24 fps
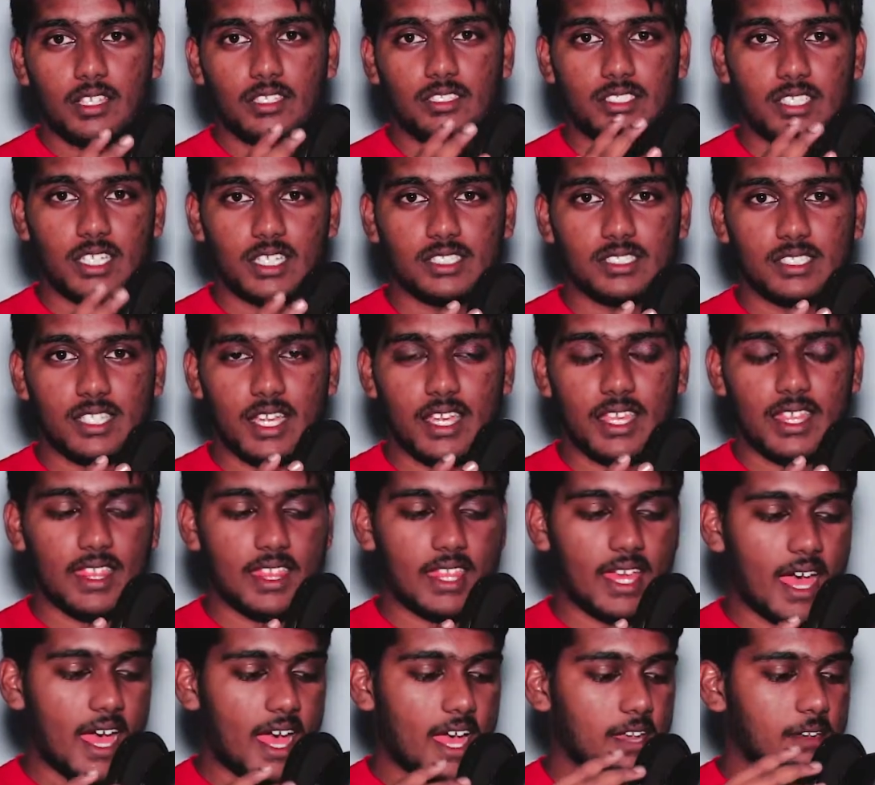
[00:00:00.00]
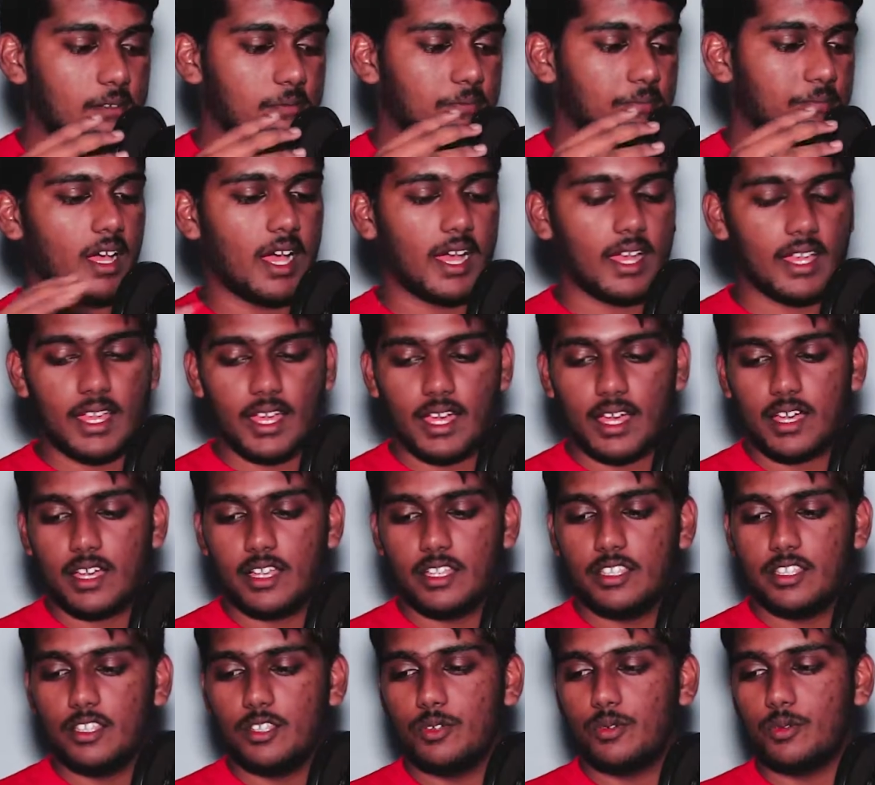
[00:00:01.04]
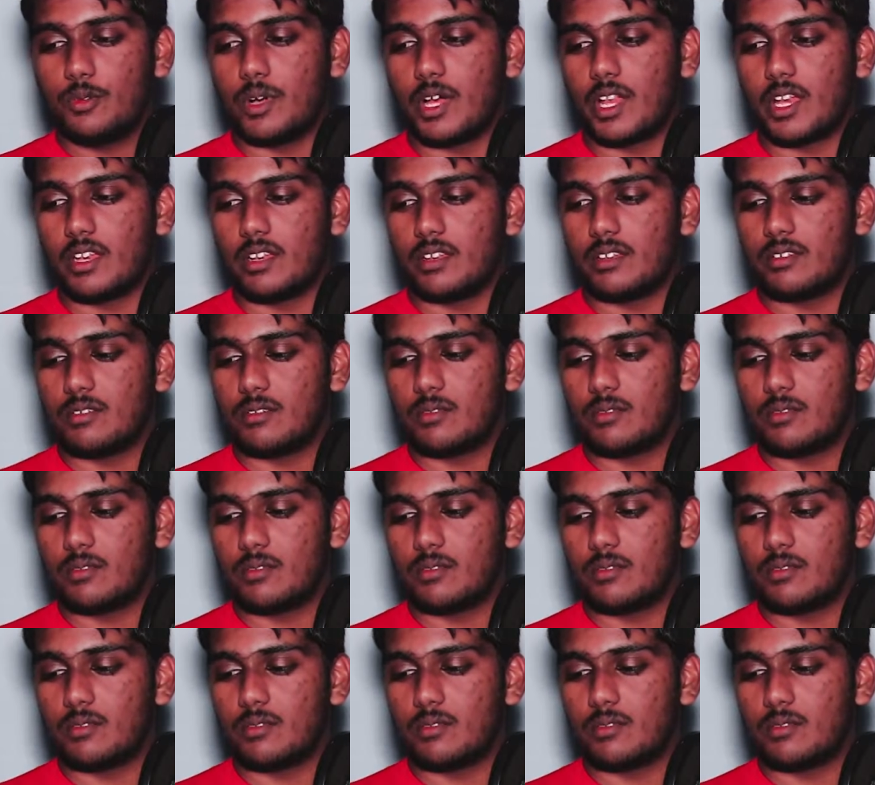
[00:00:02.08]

Just like that, I got a new one.